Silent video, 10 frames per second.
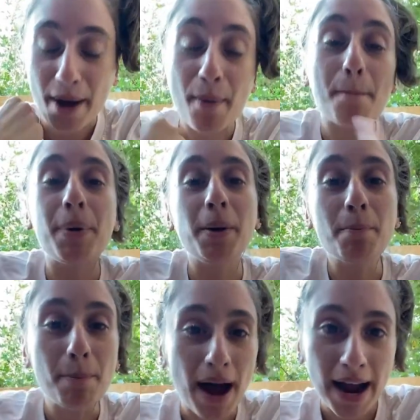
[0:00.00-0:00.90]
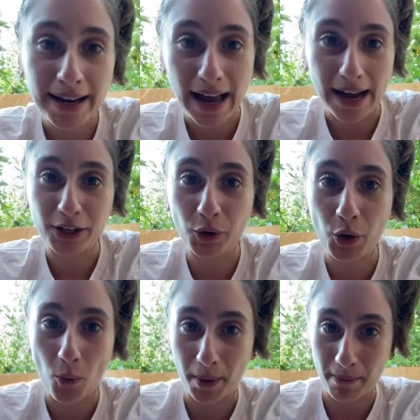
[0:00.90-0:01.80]
But mine, I don't know
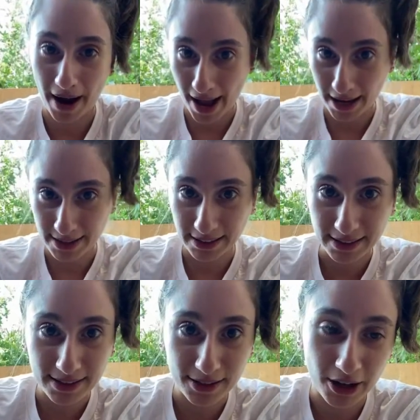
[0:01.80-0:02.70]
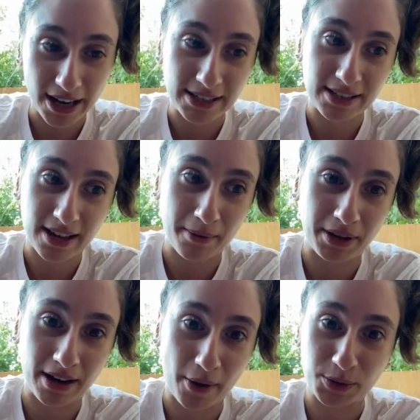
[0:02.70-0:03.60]
what my accent is, you guys. I
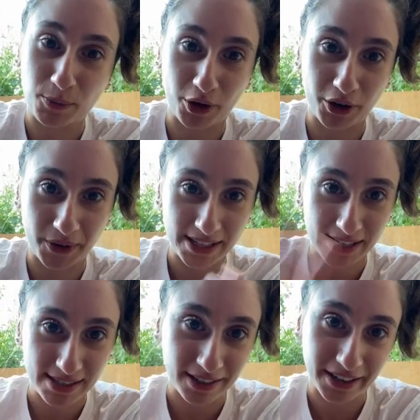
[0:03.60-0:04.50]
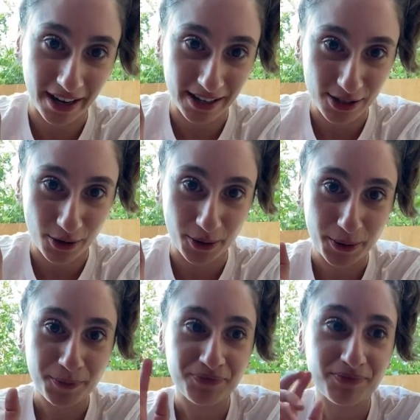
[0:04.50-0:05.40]
mean, I was born and raised in Syria, so
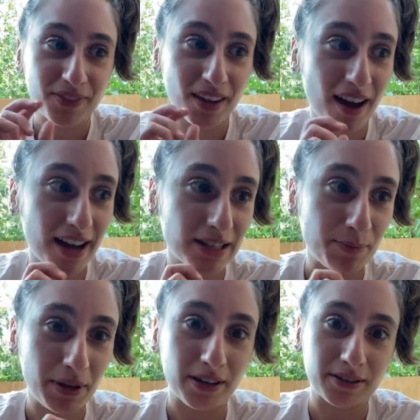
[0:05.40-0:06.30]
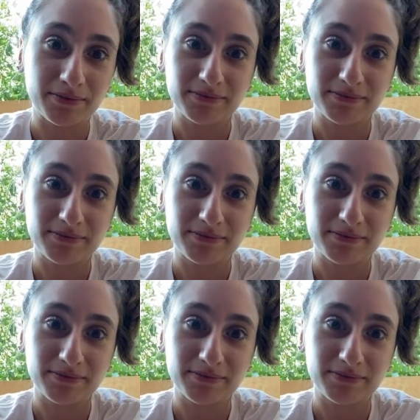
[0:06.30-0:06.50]
I speak,